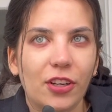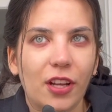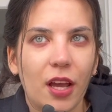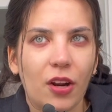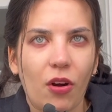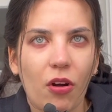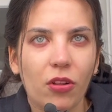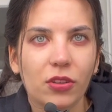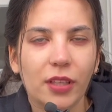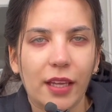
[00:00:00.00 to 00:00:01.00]
at
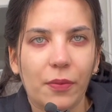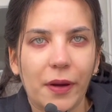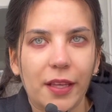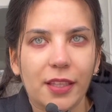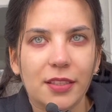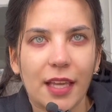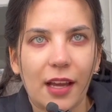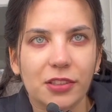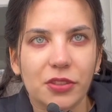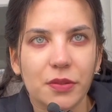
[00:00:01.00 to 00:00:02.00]
all, like why these
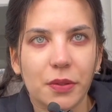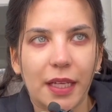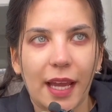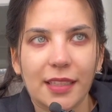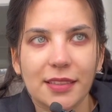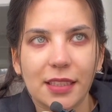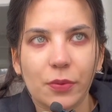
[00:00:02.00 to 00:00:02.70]
actors were casted